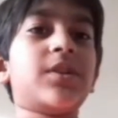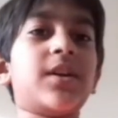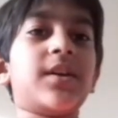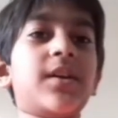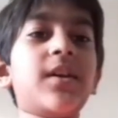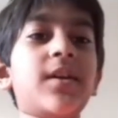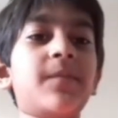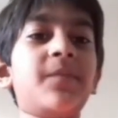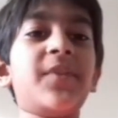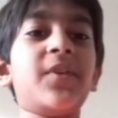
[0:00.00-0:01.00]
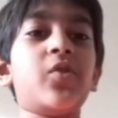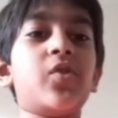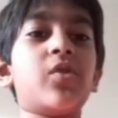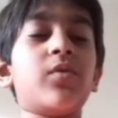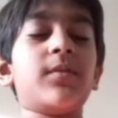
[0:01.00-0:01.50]
Again,
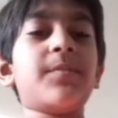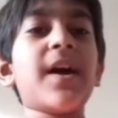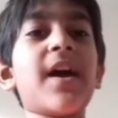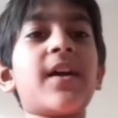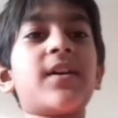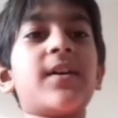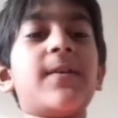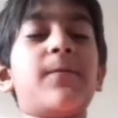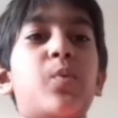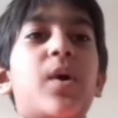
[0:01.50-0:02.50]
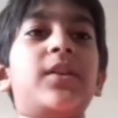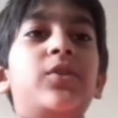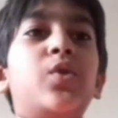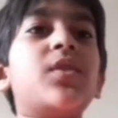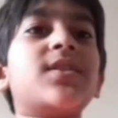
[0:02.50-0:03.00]
going back, if white
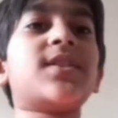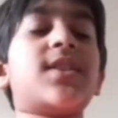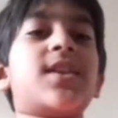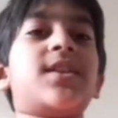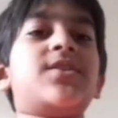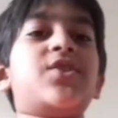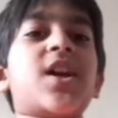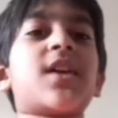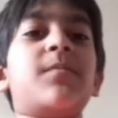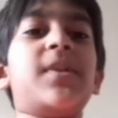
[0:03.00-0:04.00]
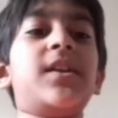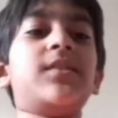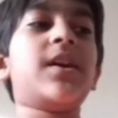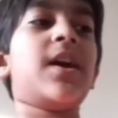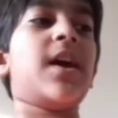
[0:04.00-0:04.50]
notices this checkmate,